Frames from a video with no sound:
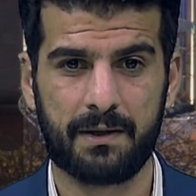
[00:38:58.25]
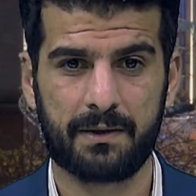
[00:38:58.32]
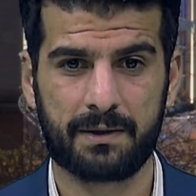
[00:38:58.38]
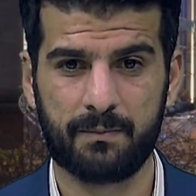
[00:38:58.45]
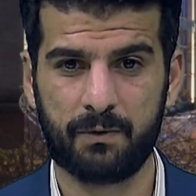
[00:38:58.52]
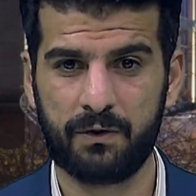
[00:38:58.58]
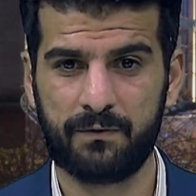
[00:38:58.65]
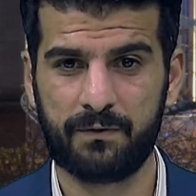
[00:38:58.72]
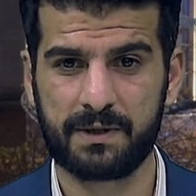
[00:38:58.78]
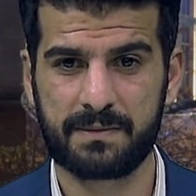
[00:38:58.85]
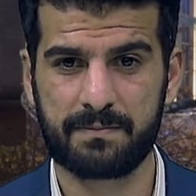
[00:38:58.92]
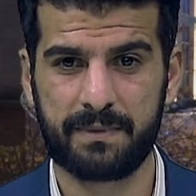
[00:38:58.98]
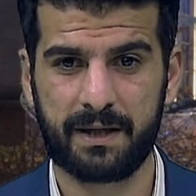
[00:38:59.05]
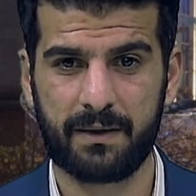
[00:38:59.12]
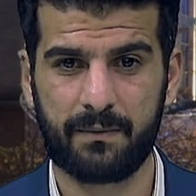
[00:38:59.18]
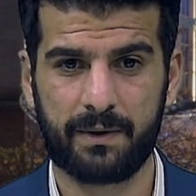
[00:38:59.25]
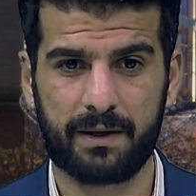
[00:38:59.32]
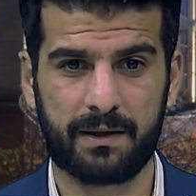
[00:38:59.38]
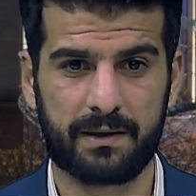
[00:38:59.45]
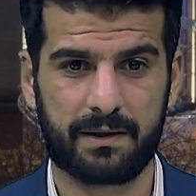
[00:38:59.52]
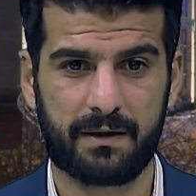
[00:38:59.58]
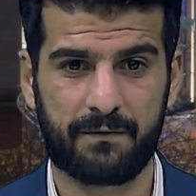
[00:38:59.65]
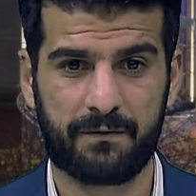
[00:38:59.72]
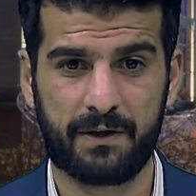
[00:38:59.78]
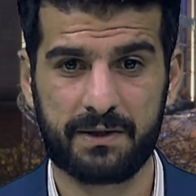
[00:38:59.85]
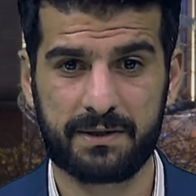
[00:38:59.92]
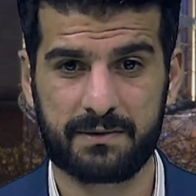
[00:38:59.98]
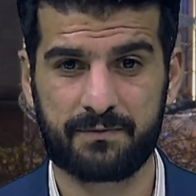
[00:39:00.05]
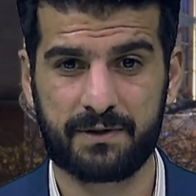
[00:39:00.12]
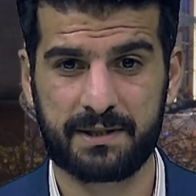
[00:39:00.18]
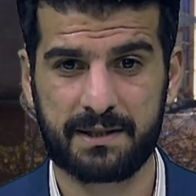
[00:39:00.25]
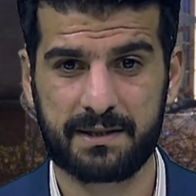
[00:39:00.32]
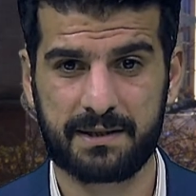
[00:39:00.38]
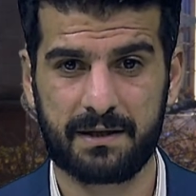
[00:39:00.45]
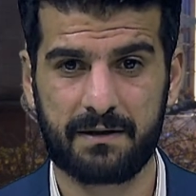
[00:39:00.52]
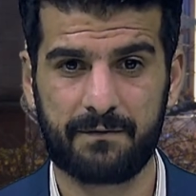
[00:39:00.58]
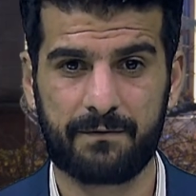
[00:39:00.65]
The move was met with fierce resistance